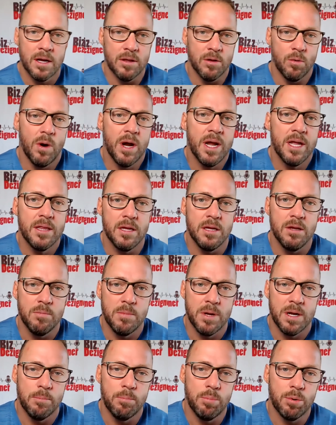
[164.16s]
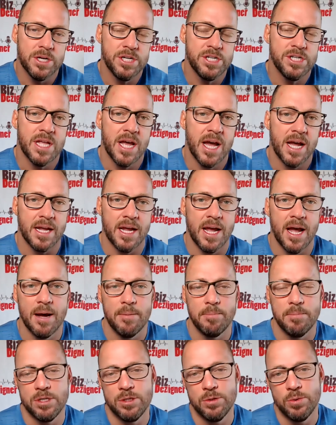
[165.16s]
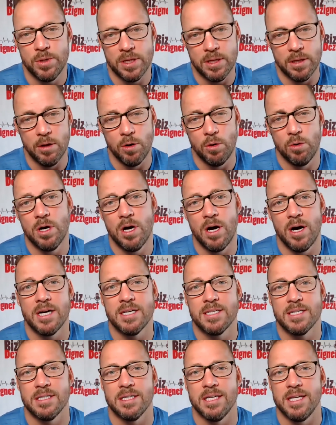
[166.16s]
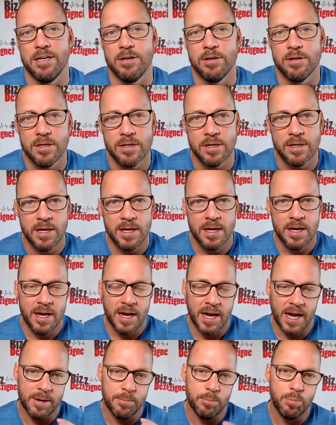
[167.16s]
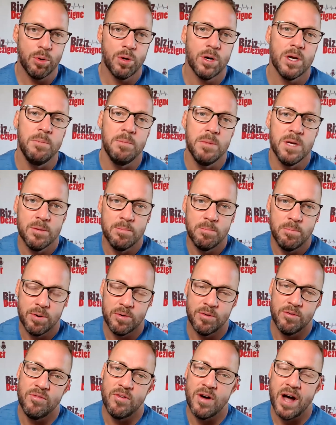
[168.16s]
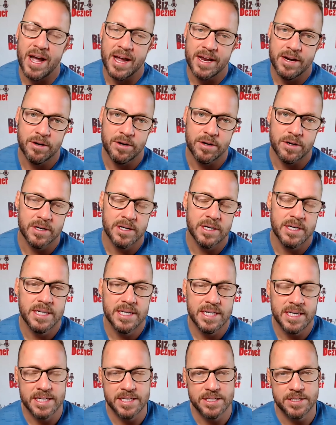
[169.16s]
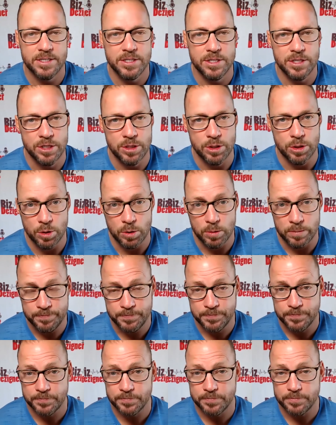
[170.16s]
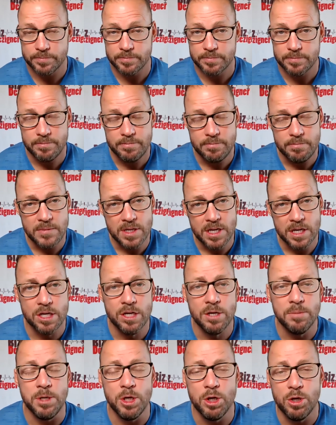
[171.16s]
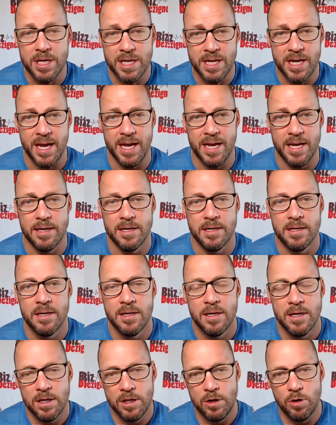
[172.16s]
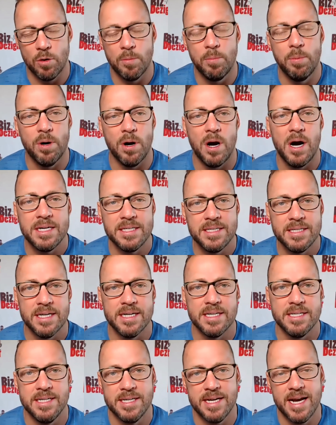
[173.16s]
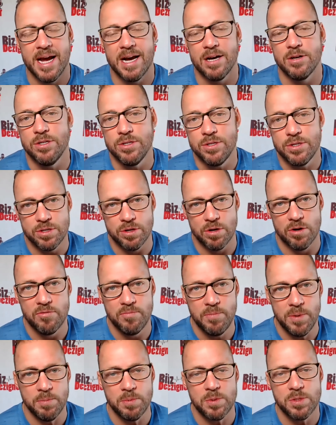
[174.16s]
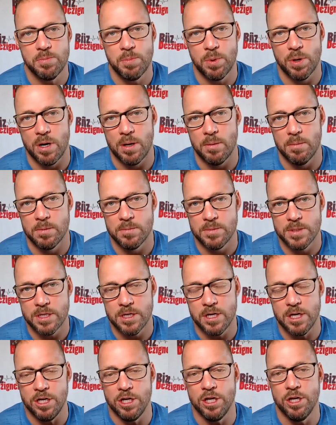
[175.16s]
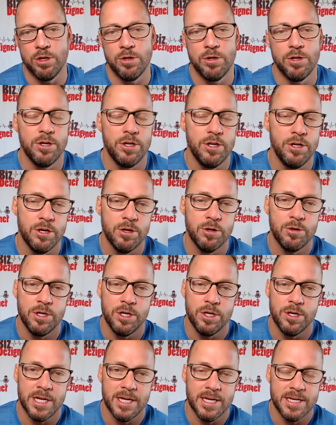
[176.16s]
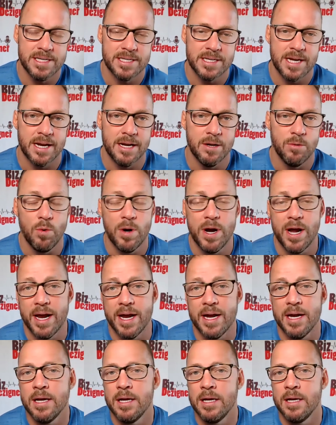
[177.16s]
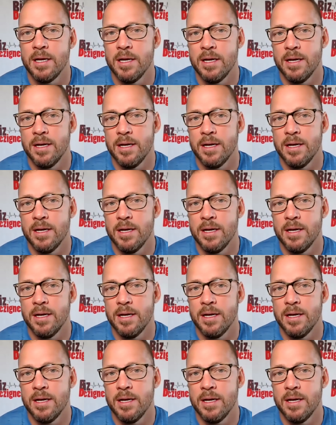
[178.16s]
And the way that you bridge that gap between low cost leader and premium provider is to communicate your process and how you solve people's problems in a new and unique, exciting way.